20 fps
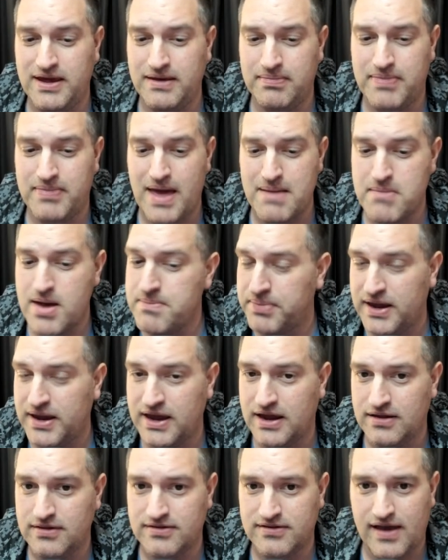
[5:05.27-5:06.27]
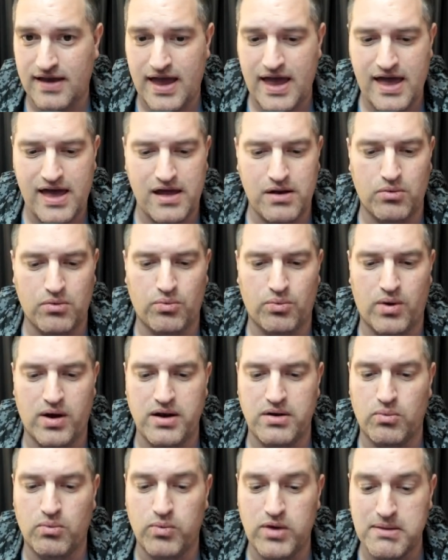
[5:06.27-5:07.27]
that might be a hint at
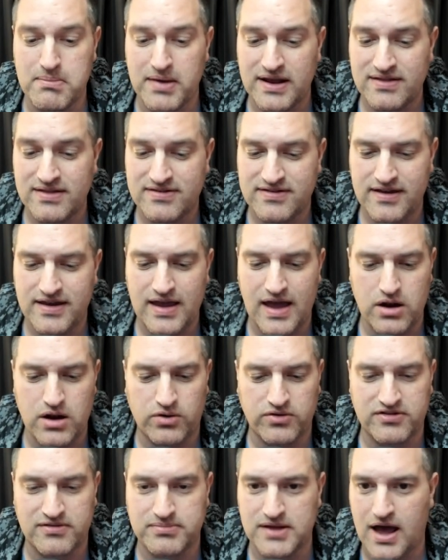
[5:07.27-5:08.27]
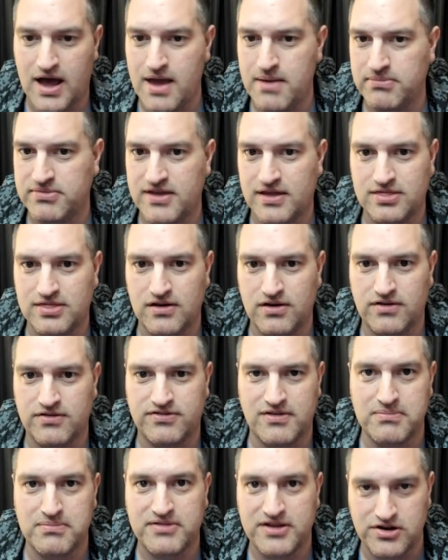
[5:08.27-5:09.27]
what we might see. I know sometimes that
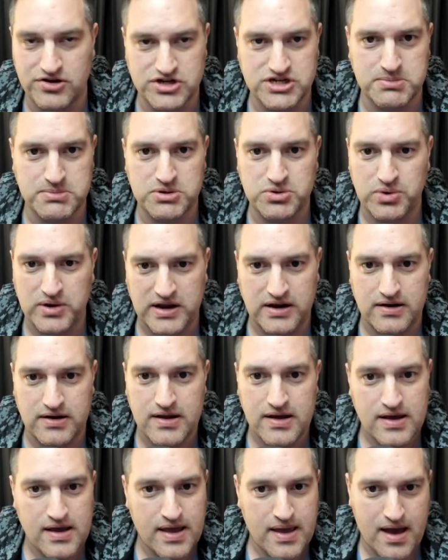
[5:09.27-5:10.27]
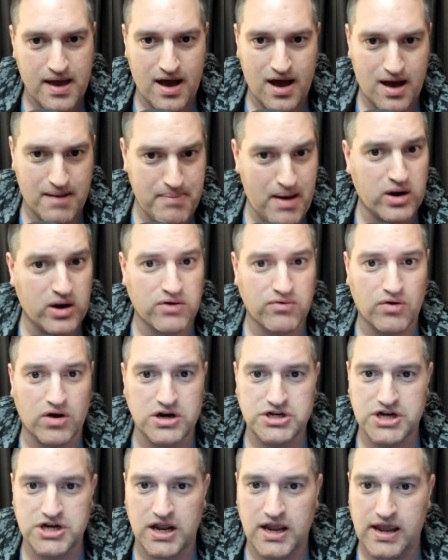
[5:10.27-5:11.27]
there's some synergy between Bounty
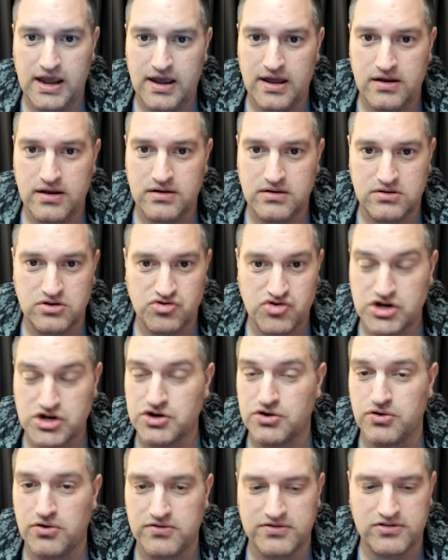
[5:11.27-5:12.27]
Rush and TreCru in